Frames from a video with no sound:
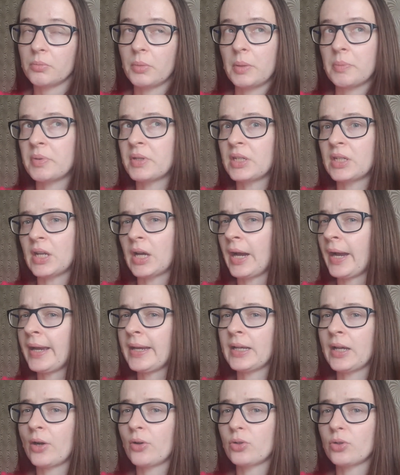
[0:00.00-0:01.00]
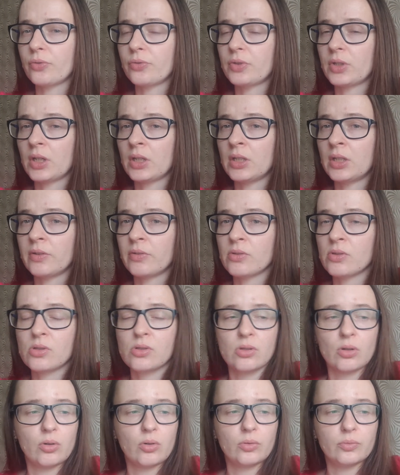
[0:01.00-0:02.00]
maybe 9 out of 10 even.
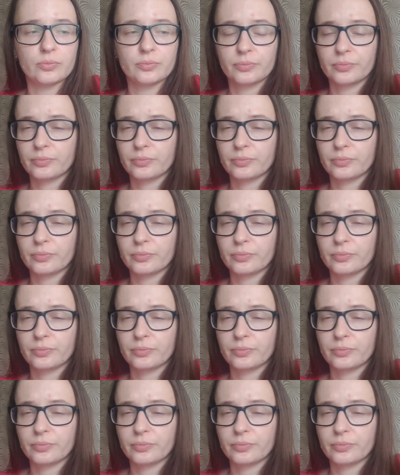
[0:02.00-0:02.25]
So